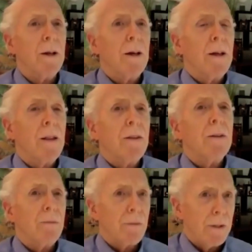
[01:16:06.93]
that
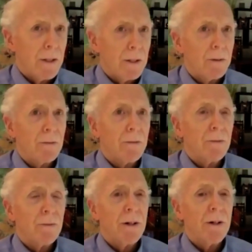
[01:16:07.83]

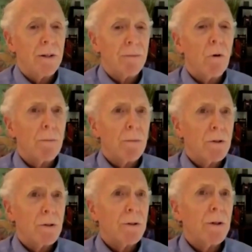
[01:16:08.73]
the
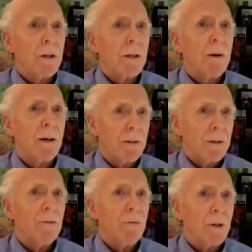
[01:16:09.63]
form that you're talking about